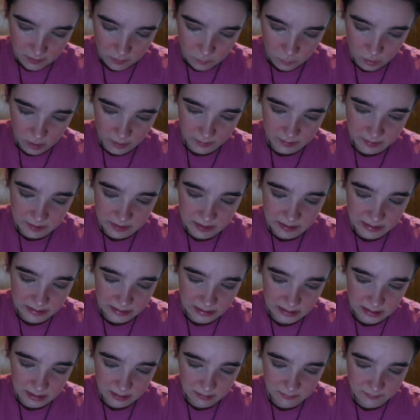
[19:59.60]
what I'm gonna
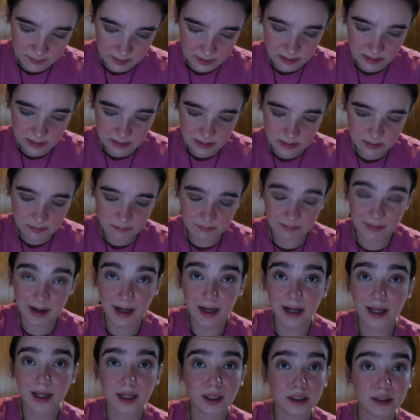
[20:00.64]
leave is
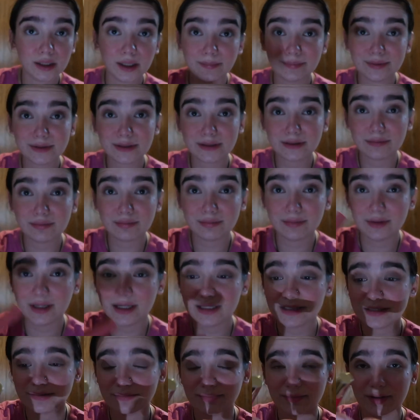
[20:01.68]
my lips,
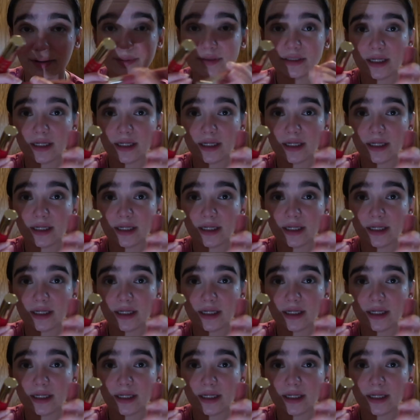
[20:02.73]
this lip